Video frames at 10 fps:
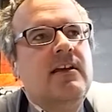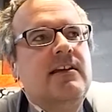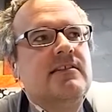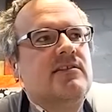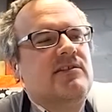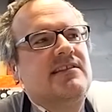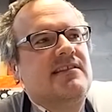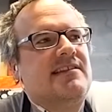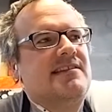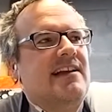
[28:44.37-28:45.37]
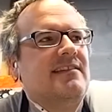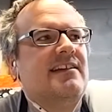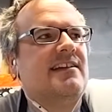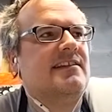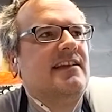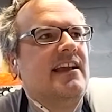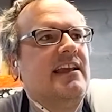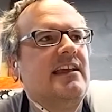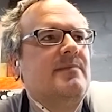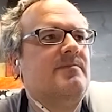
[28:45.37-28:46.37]
and so it's it's not like a
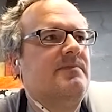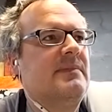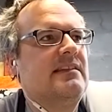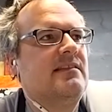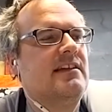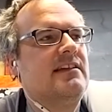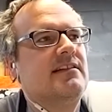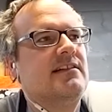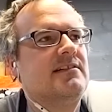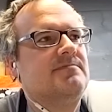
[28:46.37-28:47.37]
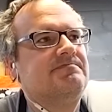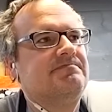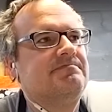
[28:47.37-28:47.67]
game like um